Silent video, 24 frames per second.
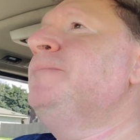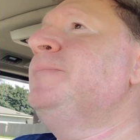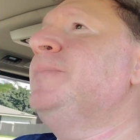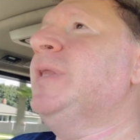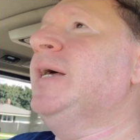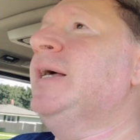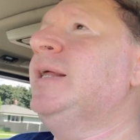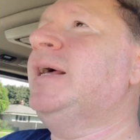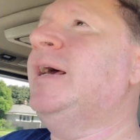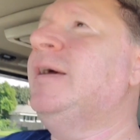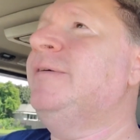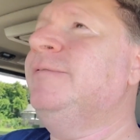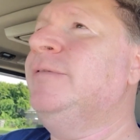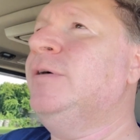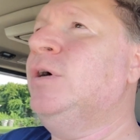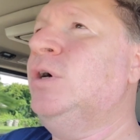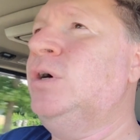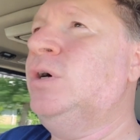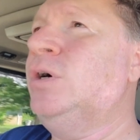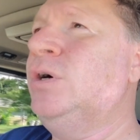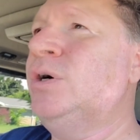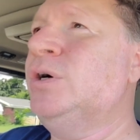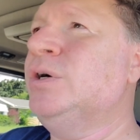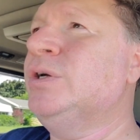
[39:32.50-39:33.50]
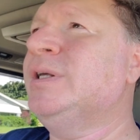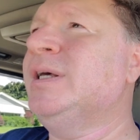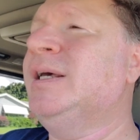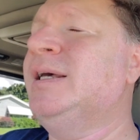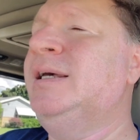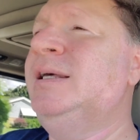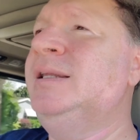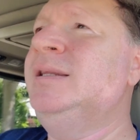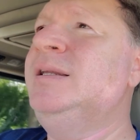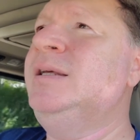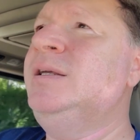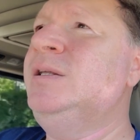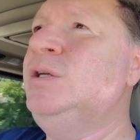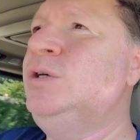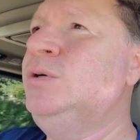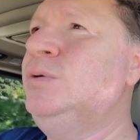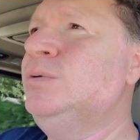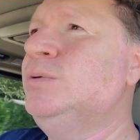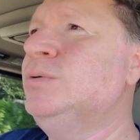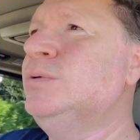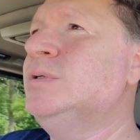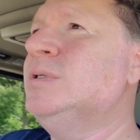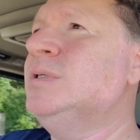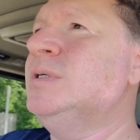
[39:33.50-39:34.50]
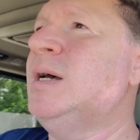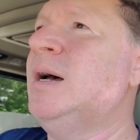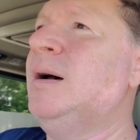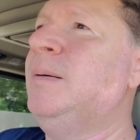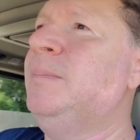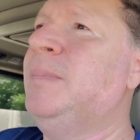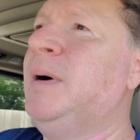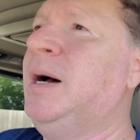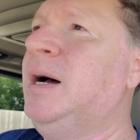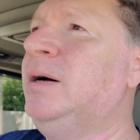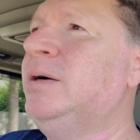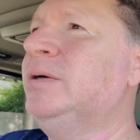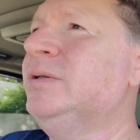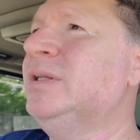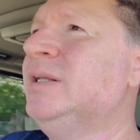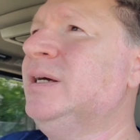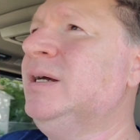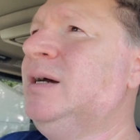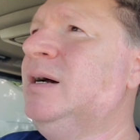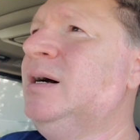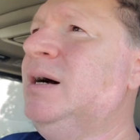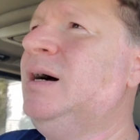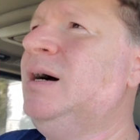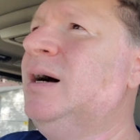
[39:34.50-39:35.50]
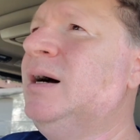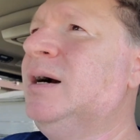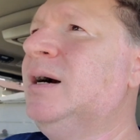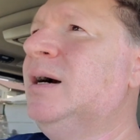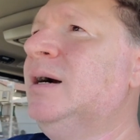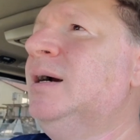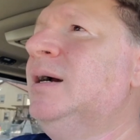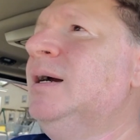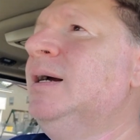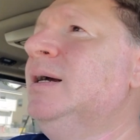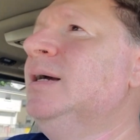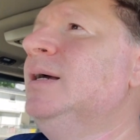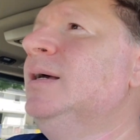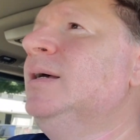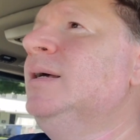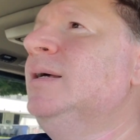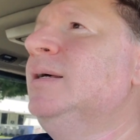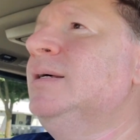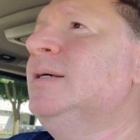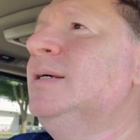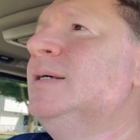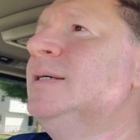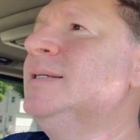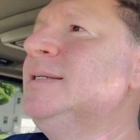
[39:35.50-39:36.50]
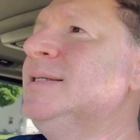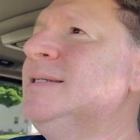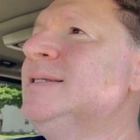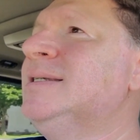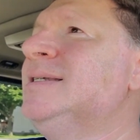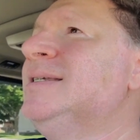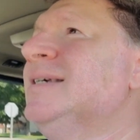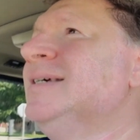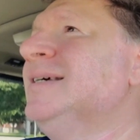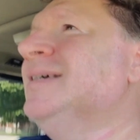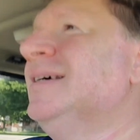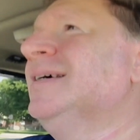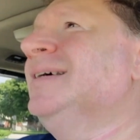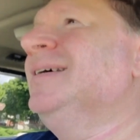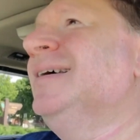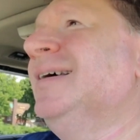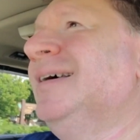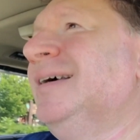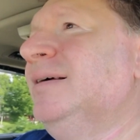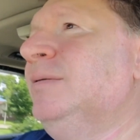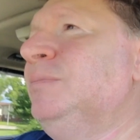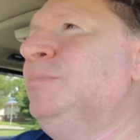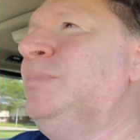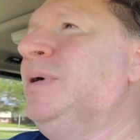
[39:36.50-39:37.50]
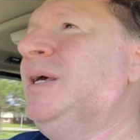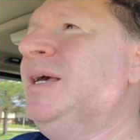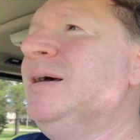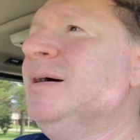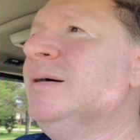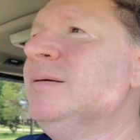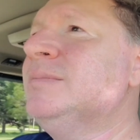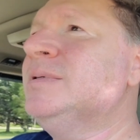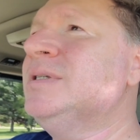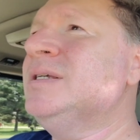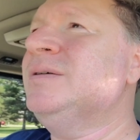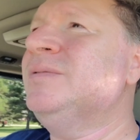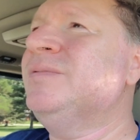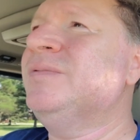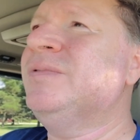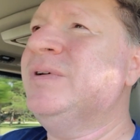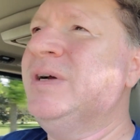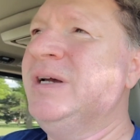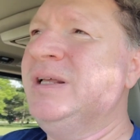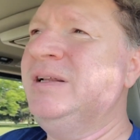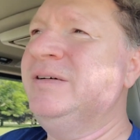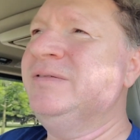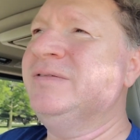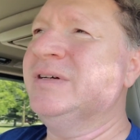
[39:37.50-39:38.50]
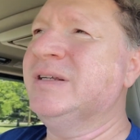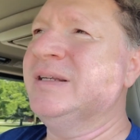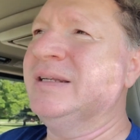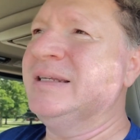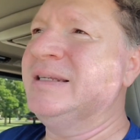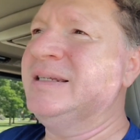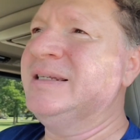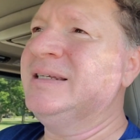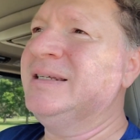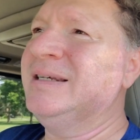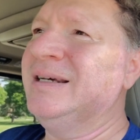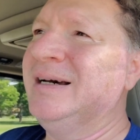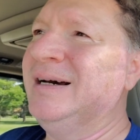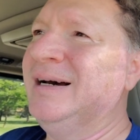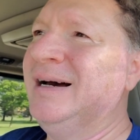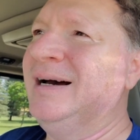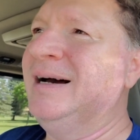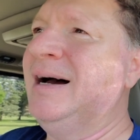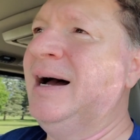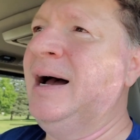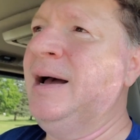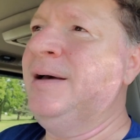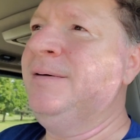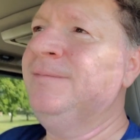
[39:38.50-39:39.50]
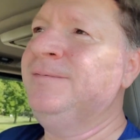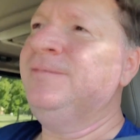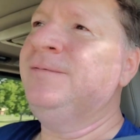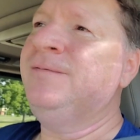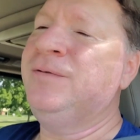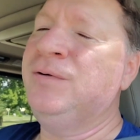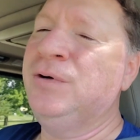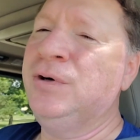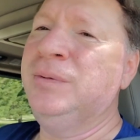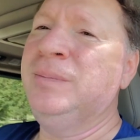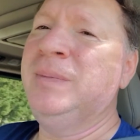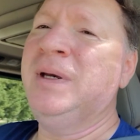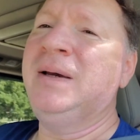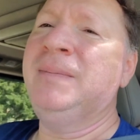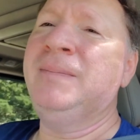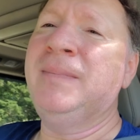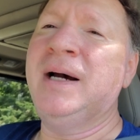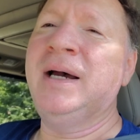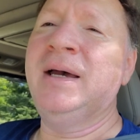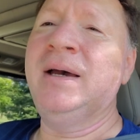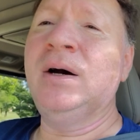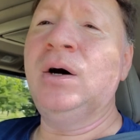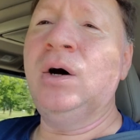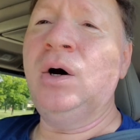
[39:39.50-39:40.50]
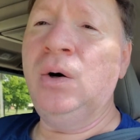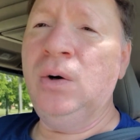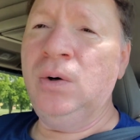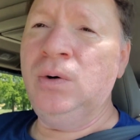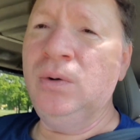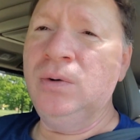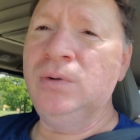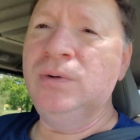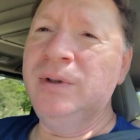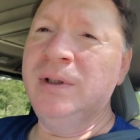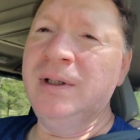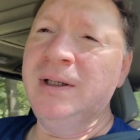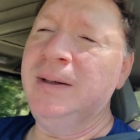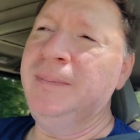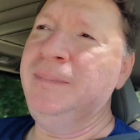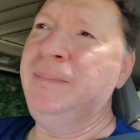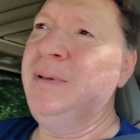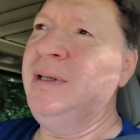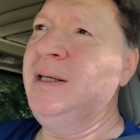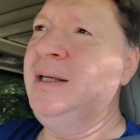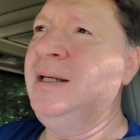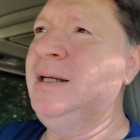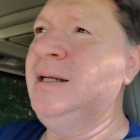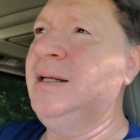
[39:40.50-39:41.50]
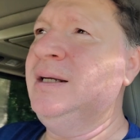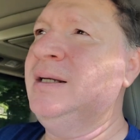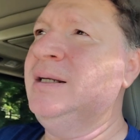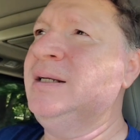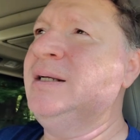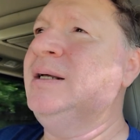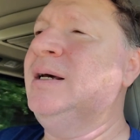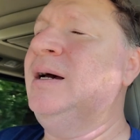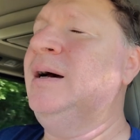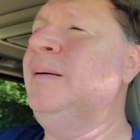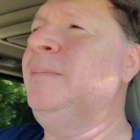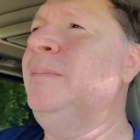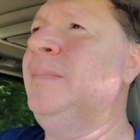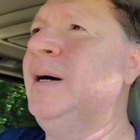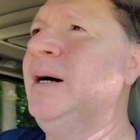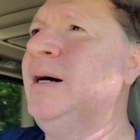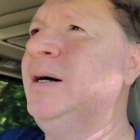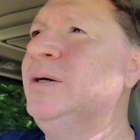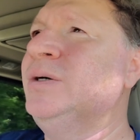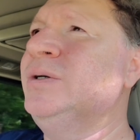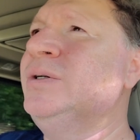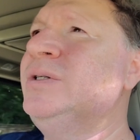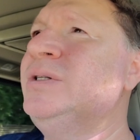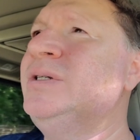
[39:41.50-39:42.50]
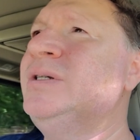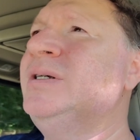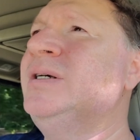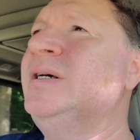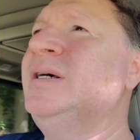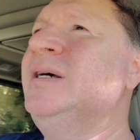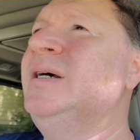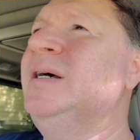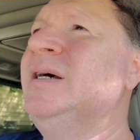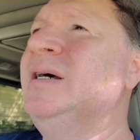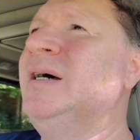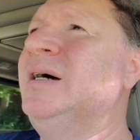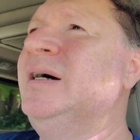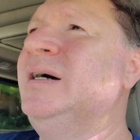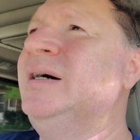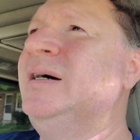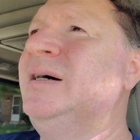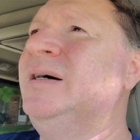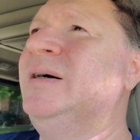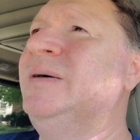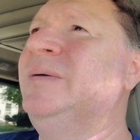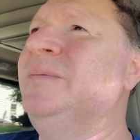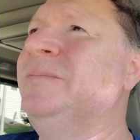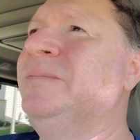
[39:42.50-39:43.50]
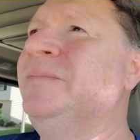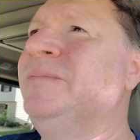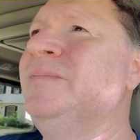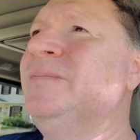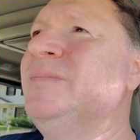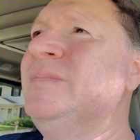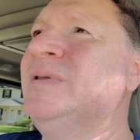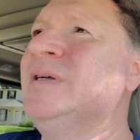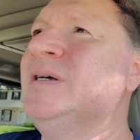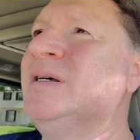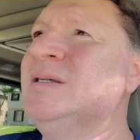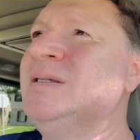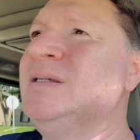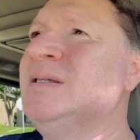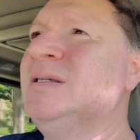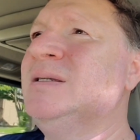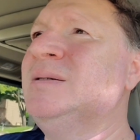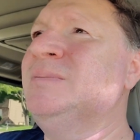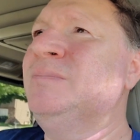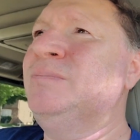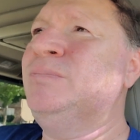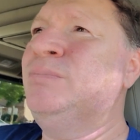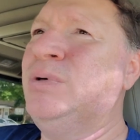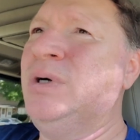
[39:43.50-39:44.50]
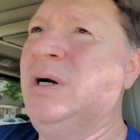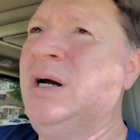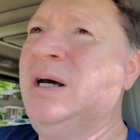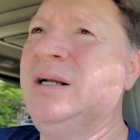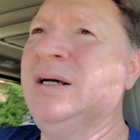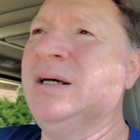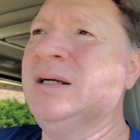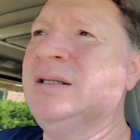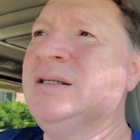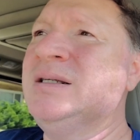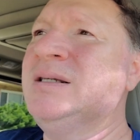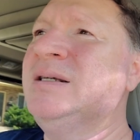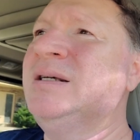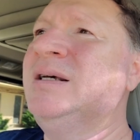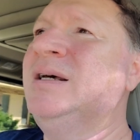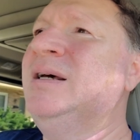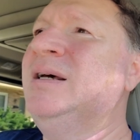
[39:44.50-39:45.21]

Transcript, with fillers: that I've heard in the news about the car is it becomes irrelevant uh, I'm forming my own opinion about um, this product